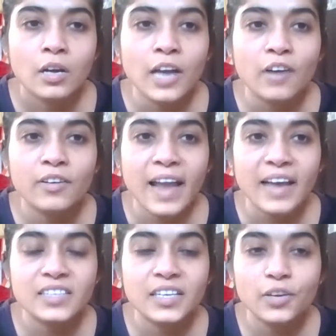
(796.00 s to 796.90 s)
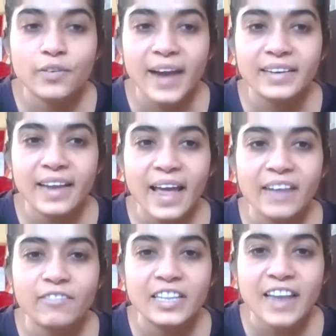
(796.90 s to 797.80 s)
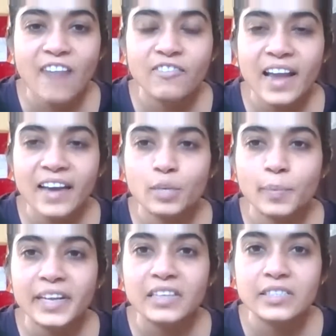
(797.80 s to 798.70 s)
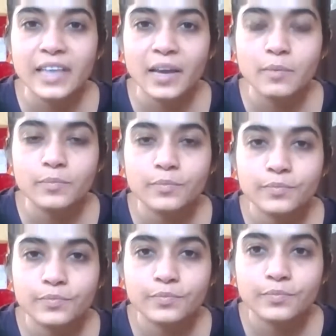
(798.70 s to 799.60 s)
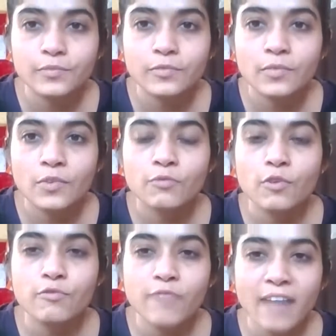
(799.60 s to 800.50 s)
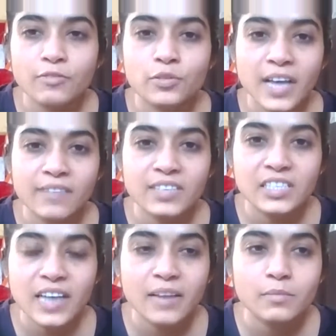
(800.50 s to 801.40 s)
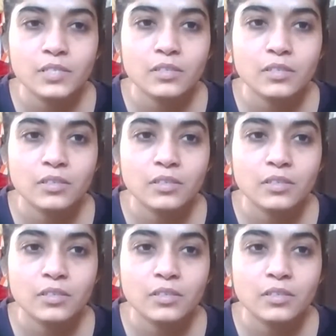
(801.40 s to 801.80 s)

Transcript: Now relaxing your right leg with the left leg, repeating same for 5 to 7 times.